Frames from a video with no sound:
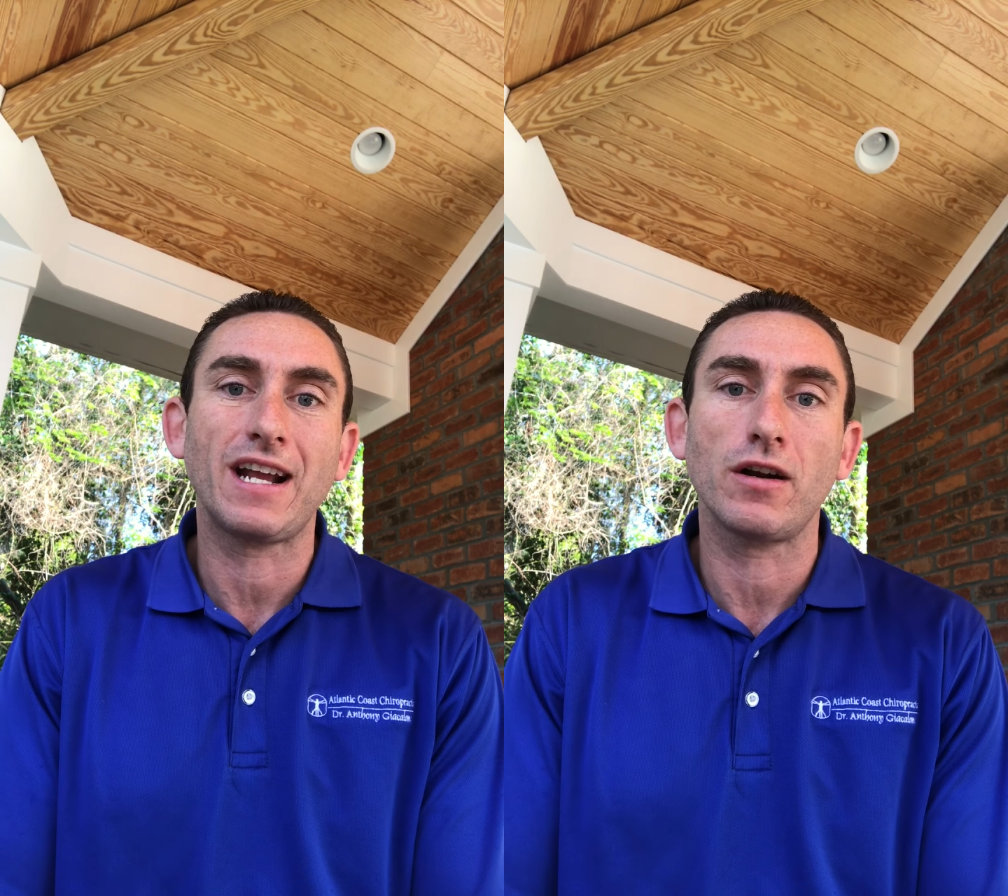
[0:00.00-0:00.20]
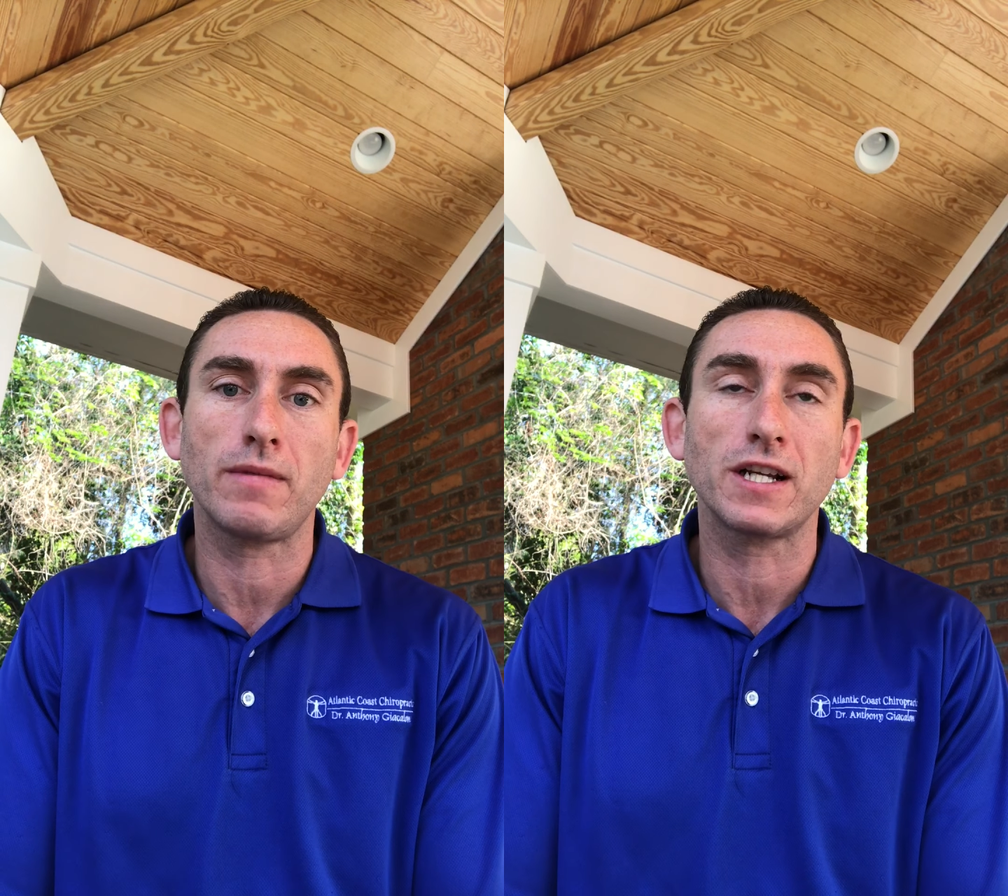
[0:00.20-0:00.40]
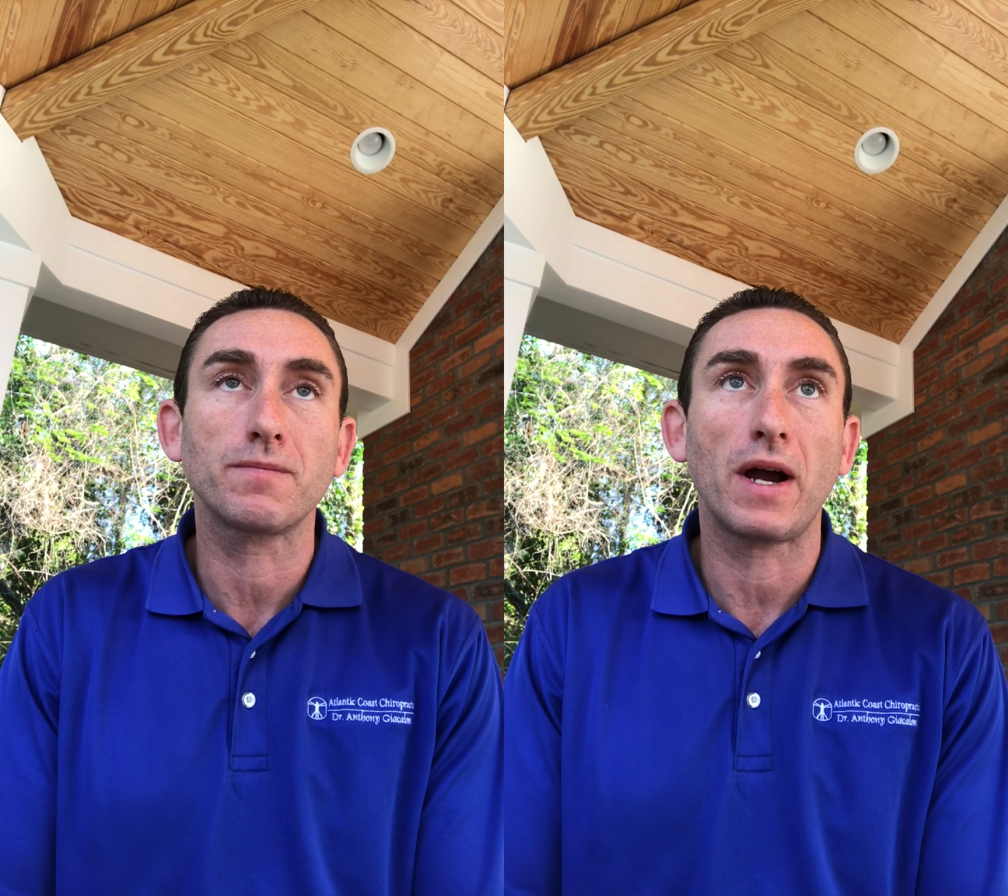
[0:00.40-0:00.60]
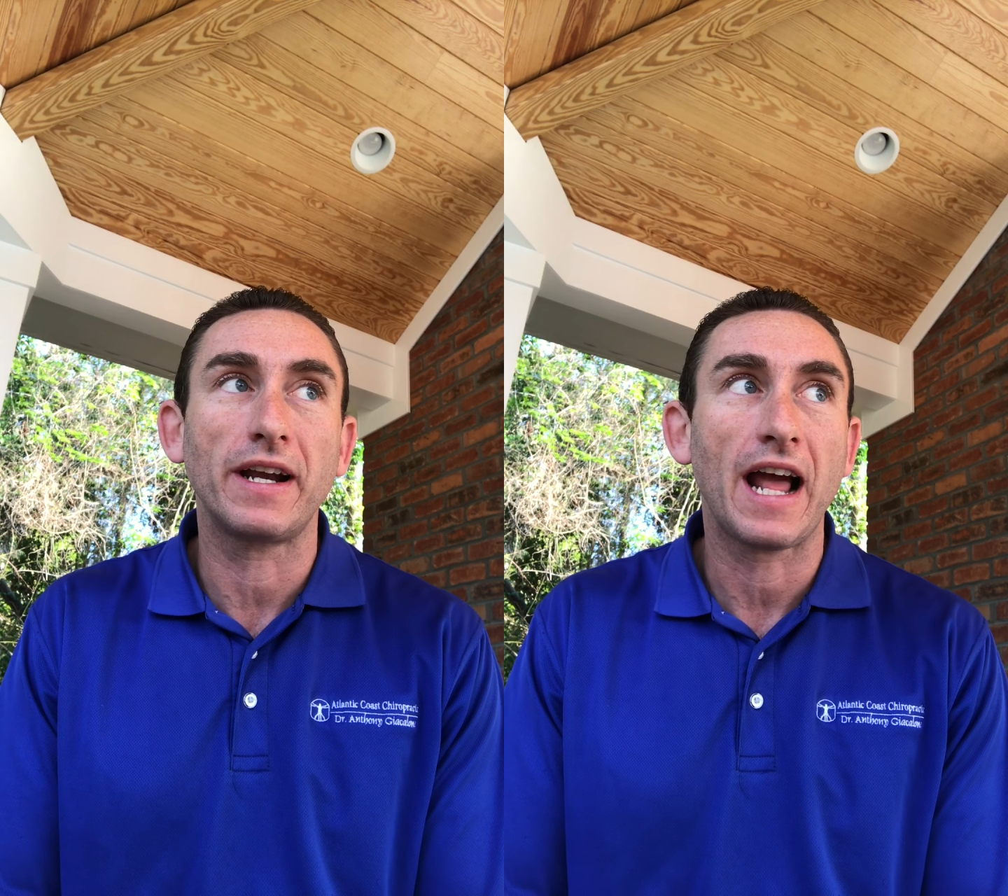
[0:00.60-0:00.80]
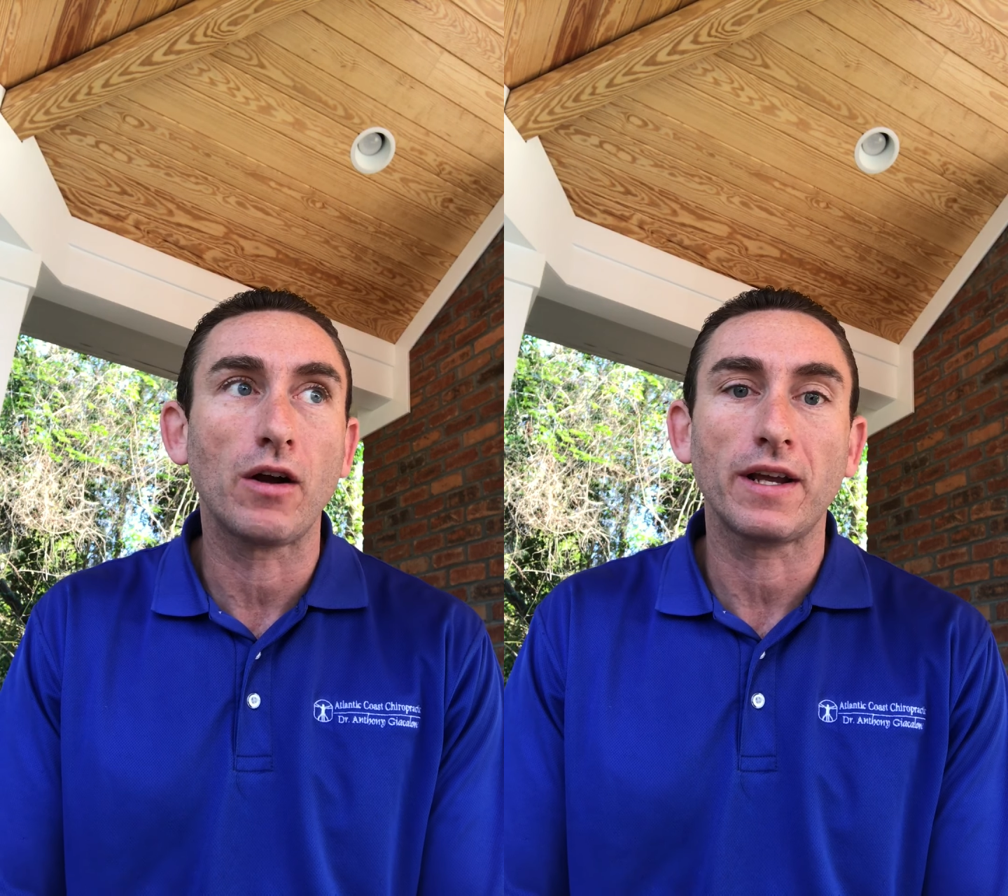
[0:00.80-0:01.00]
care of my spine
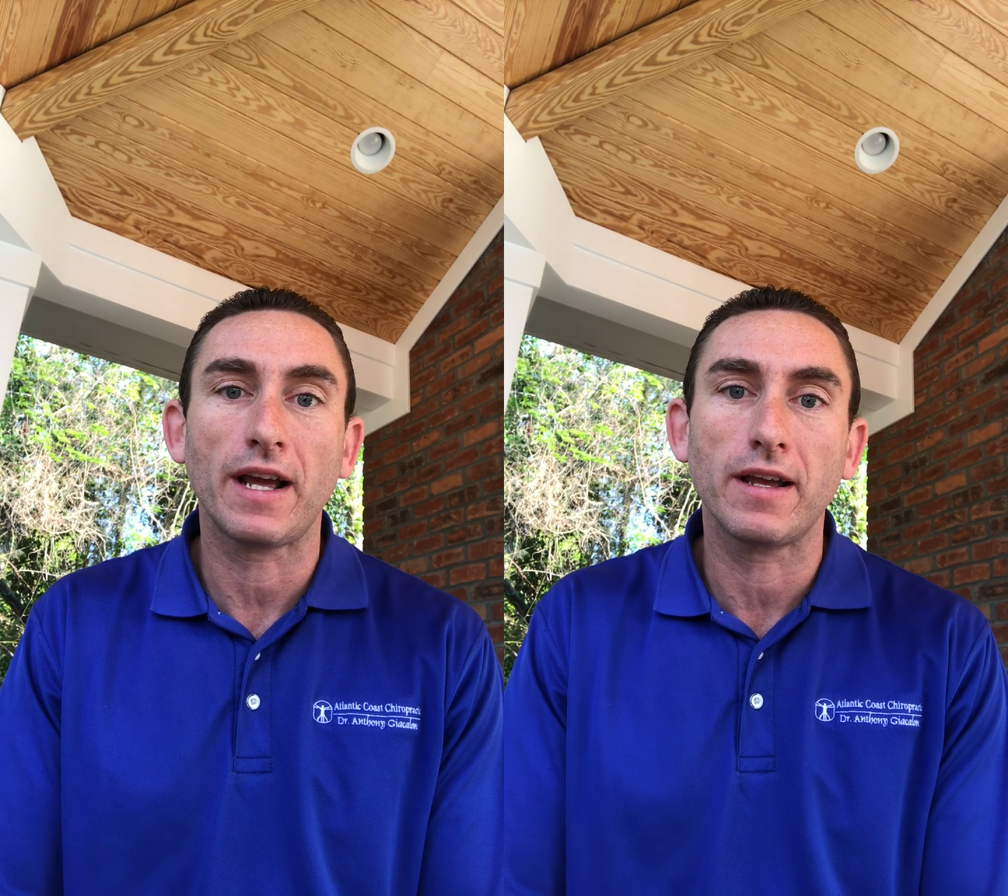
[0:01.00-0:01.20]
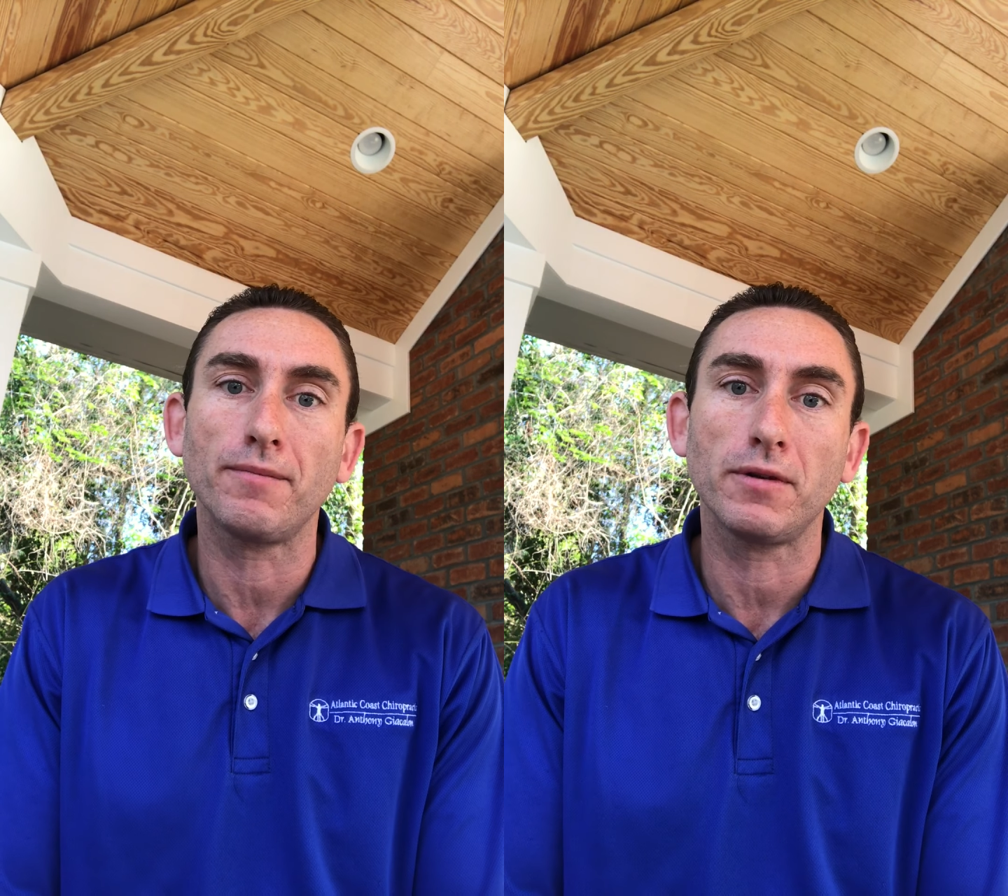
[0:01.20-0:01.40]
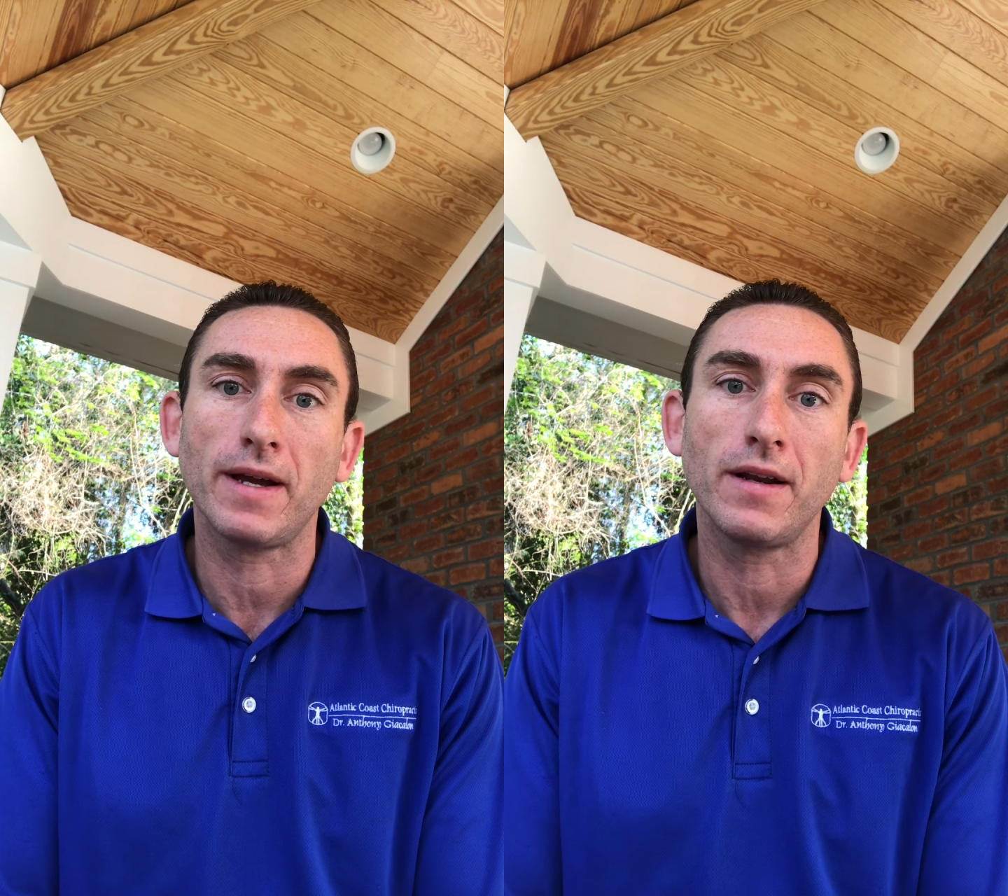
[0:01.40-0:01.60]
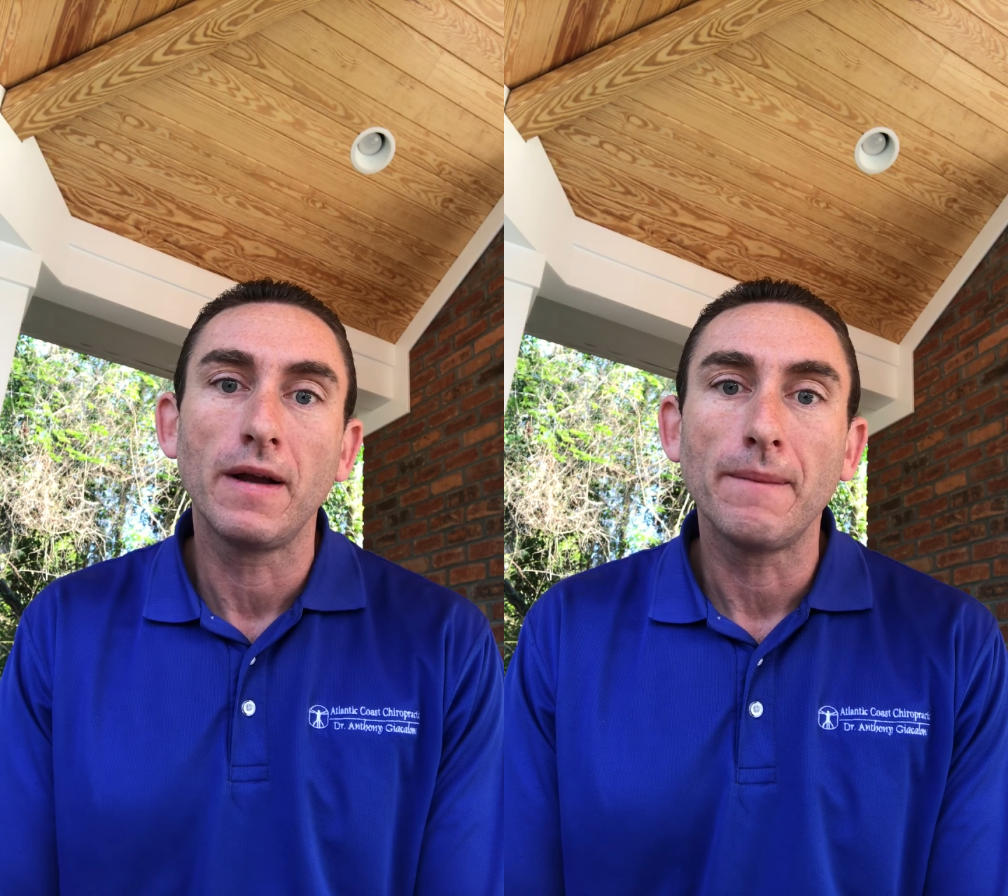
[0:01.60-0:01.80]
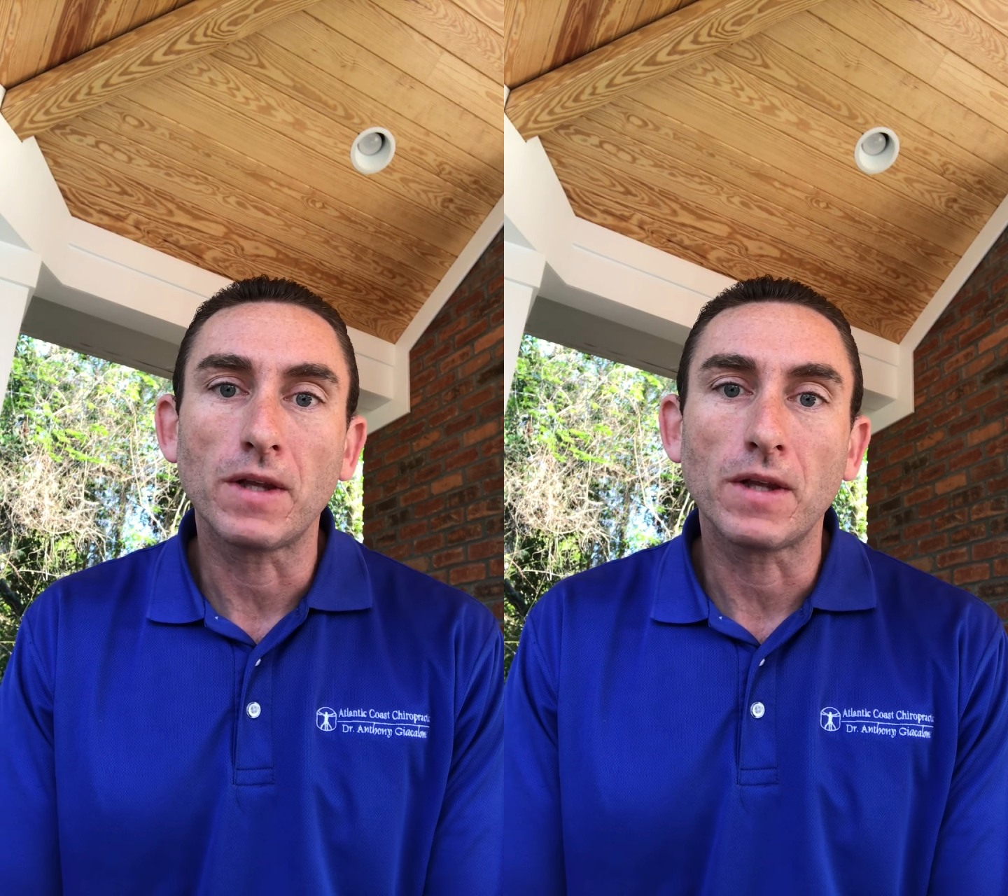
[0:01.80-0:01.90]
and how can I implement